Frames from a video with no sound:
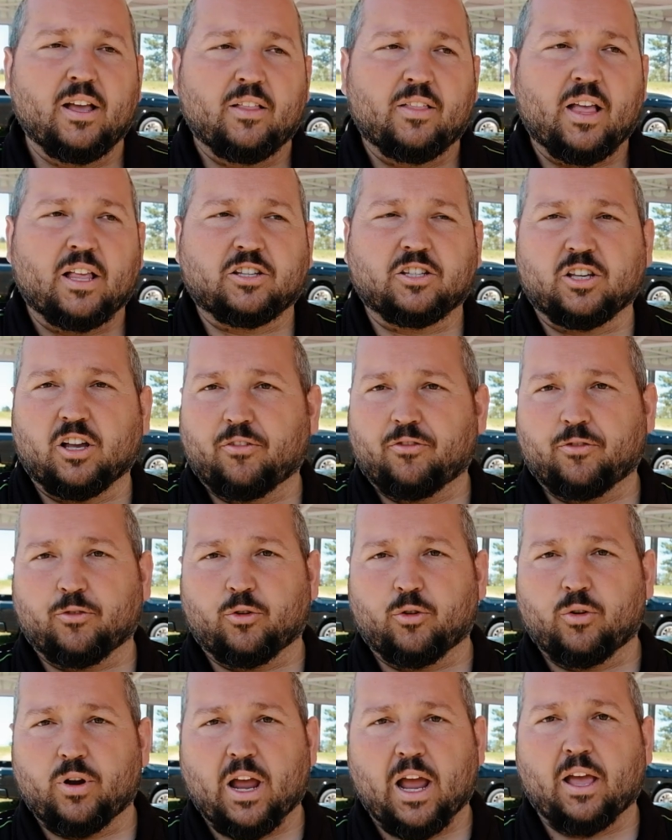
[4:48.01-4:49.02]
That stuff
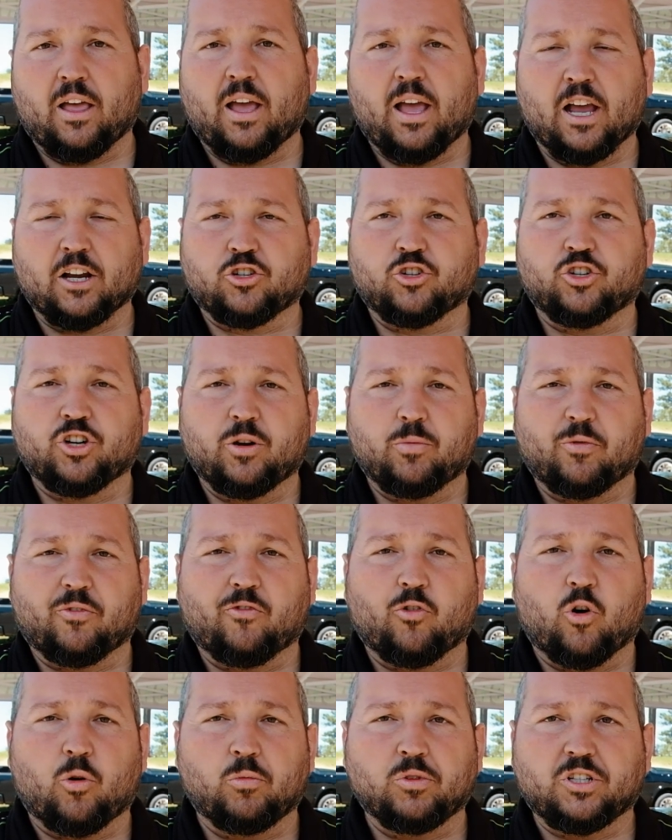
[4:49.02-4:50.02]
through Extra G
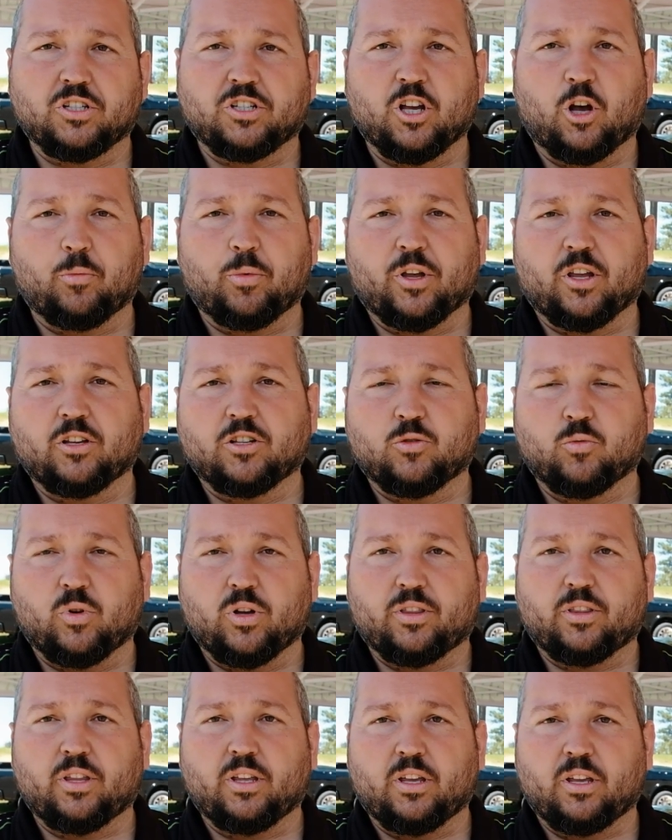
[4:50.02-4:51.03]
Performance is helping us
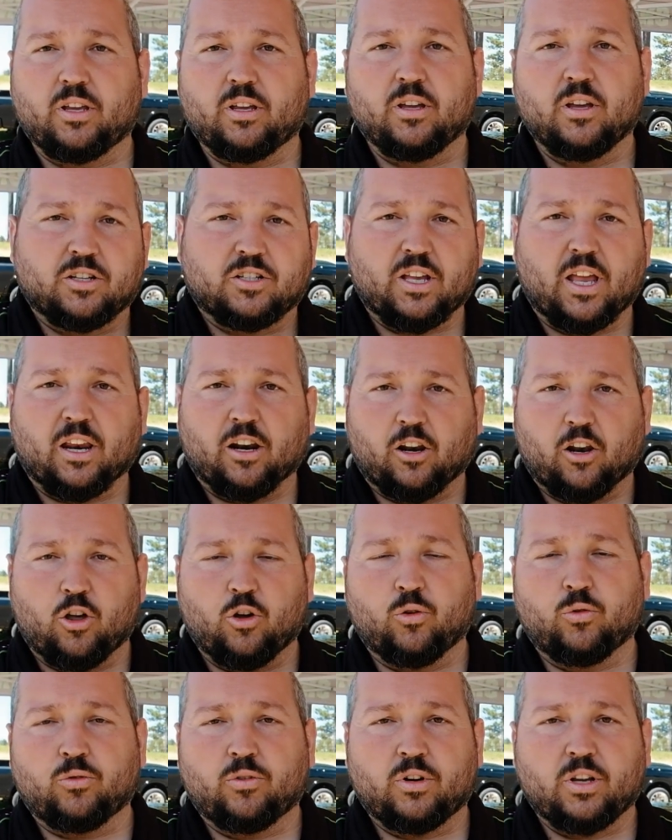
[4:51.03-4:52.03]
with the
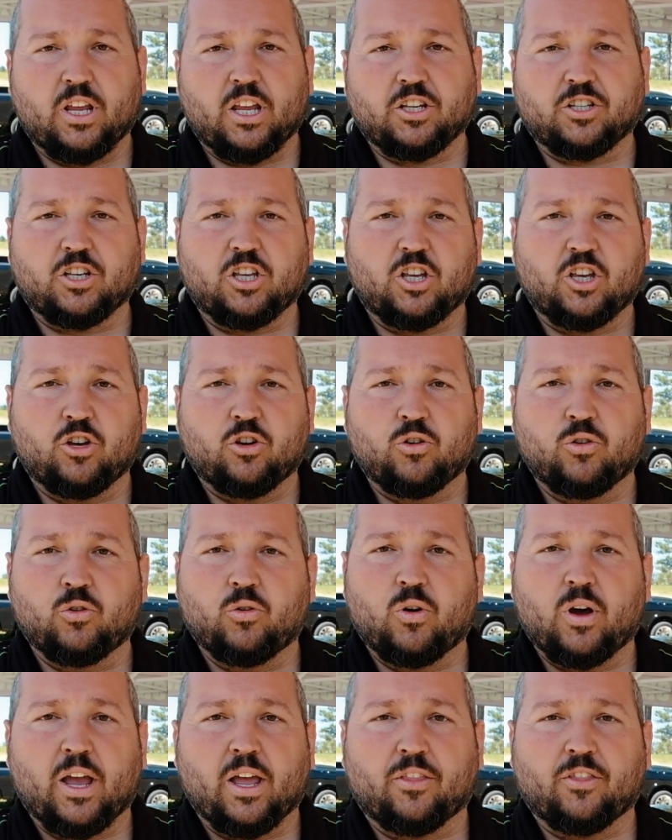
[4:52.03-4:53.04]
standalone
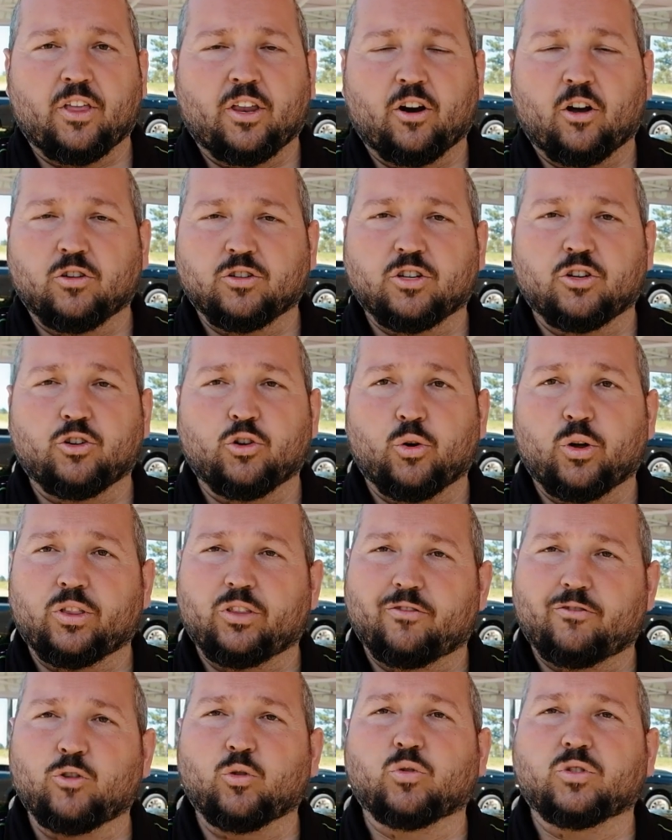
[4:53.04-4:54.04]
ECU, and then also doing
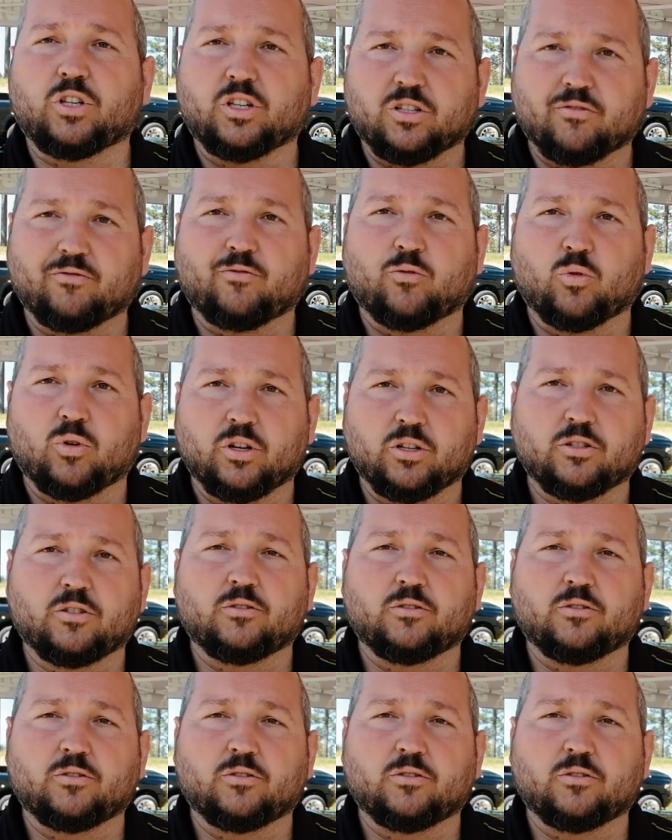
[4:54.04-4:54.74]
the fuel system for us.